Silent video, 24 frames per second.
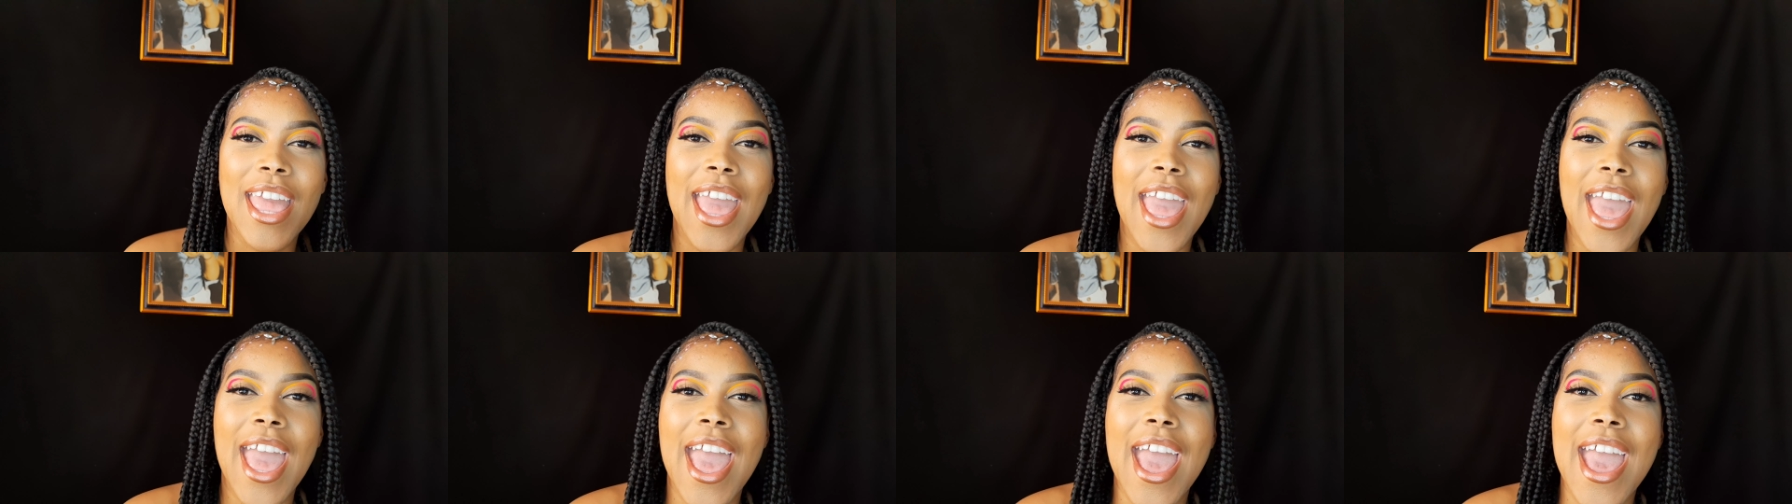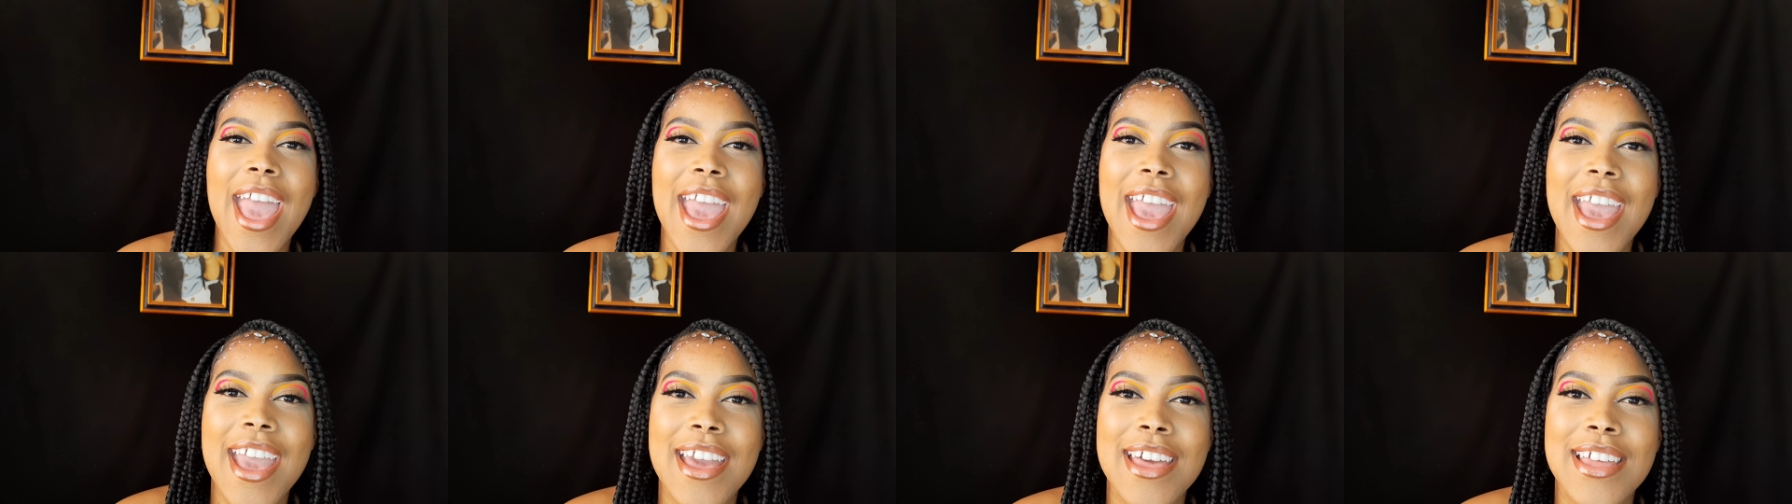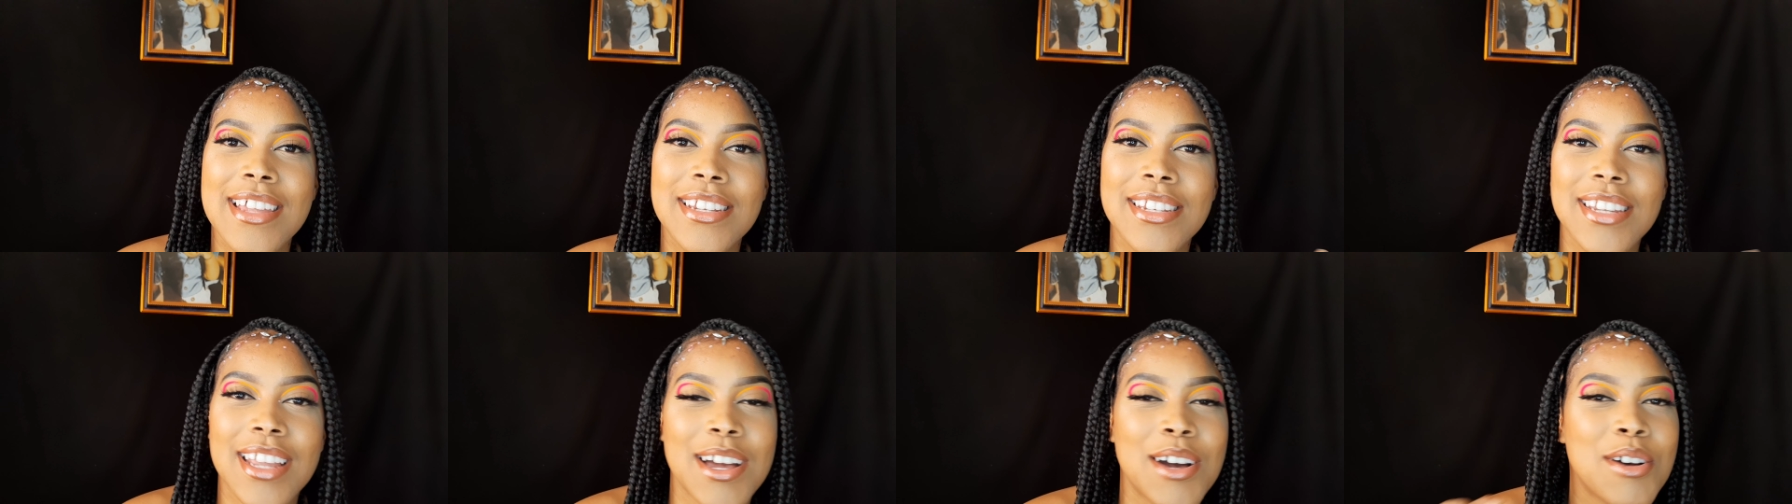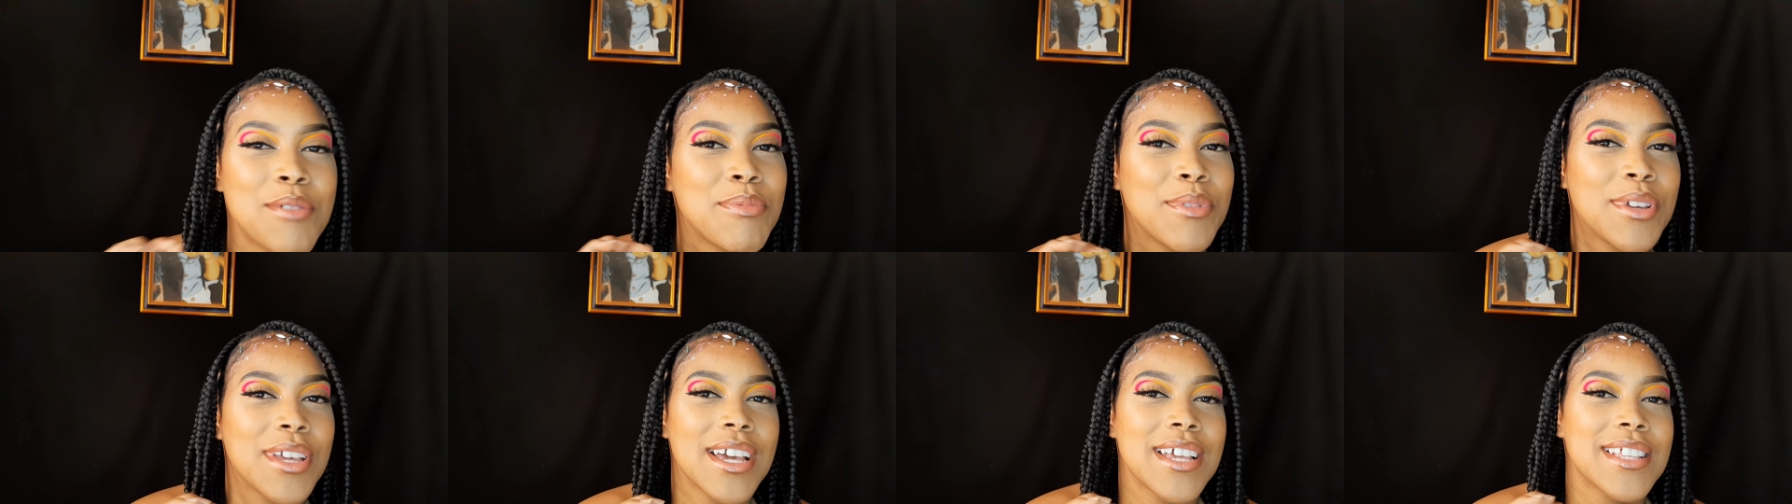and I
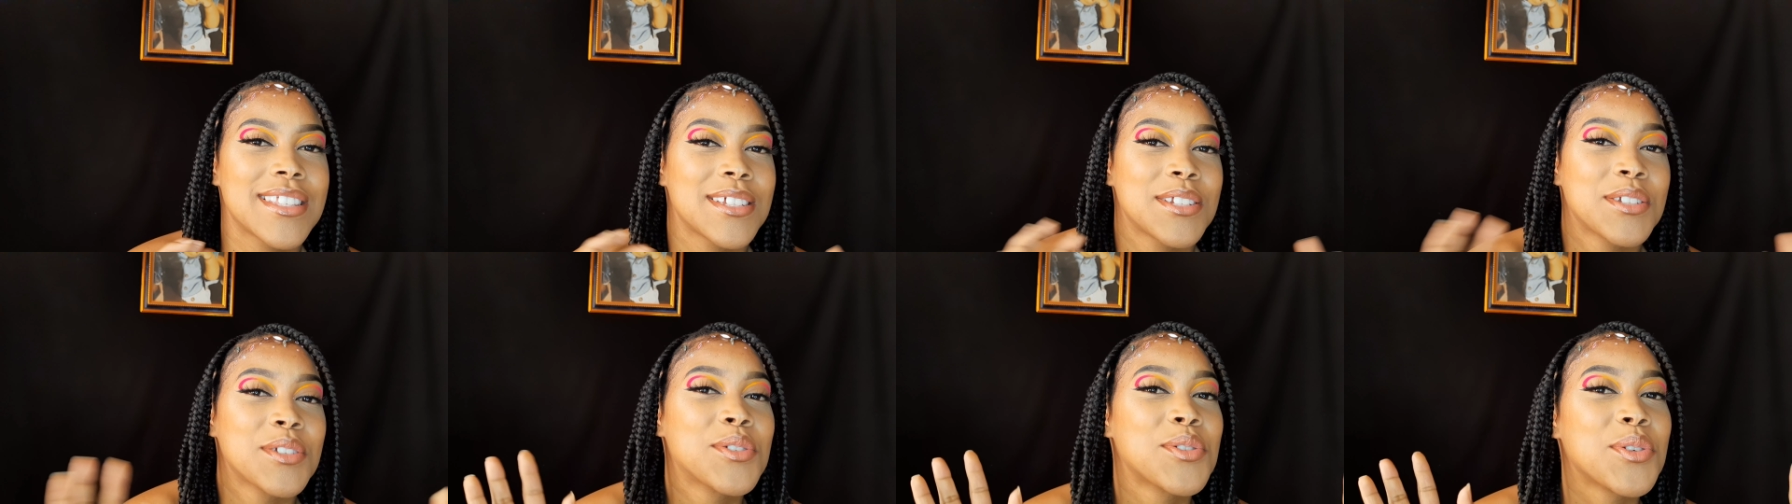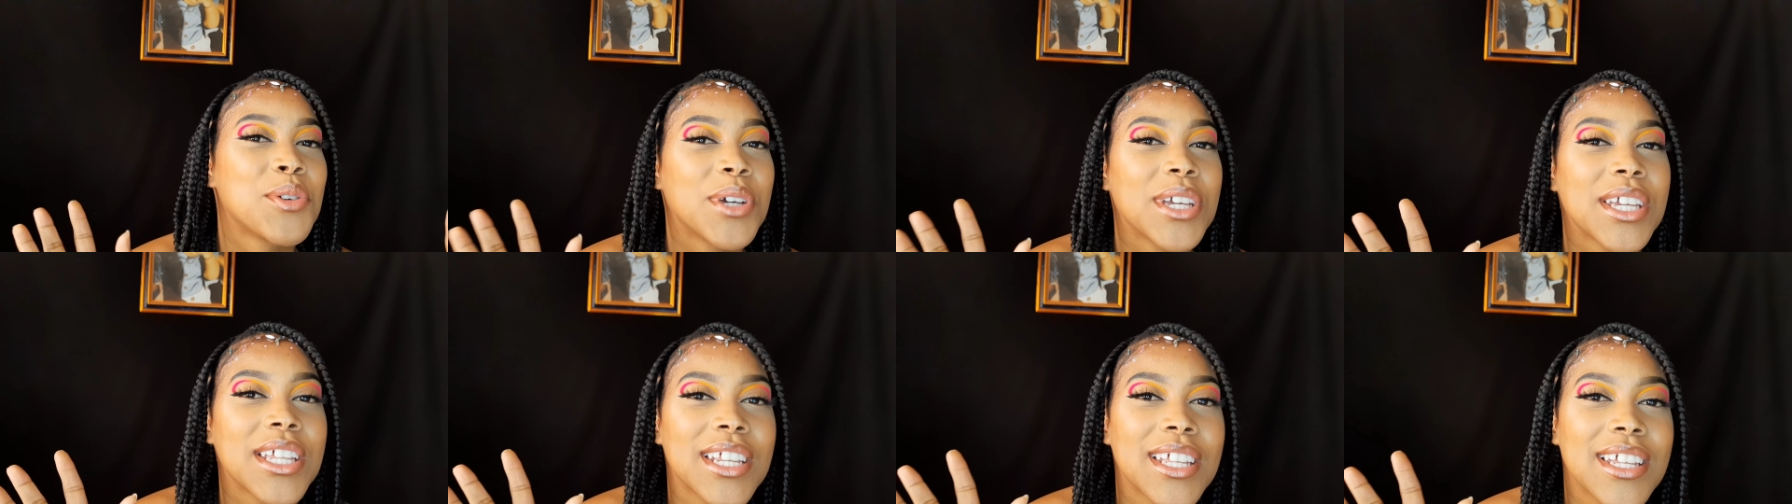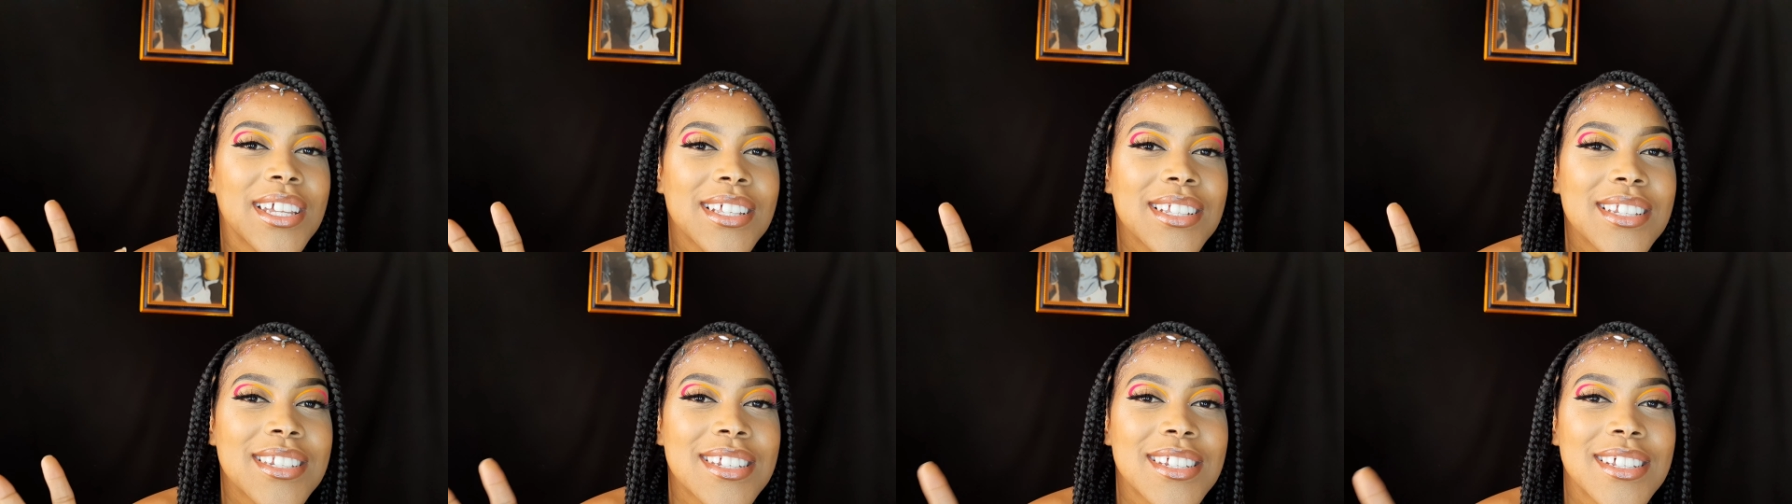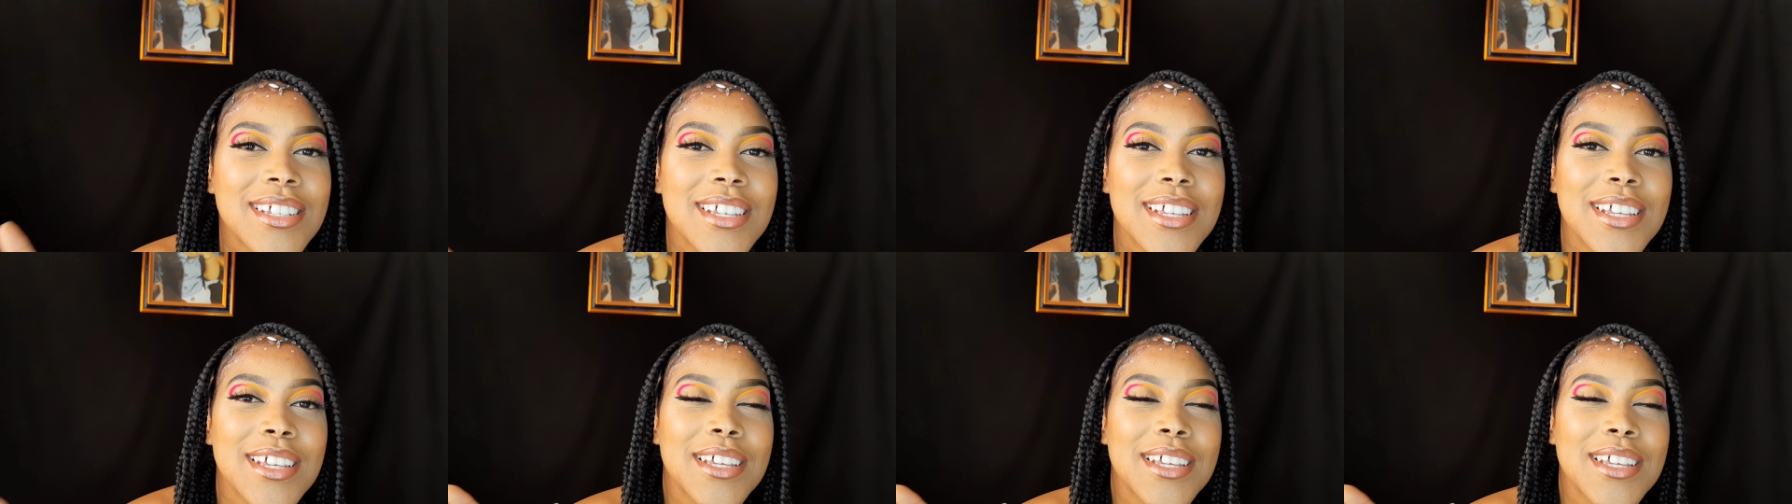hope you guys enjoyed it.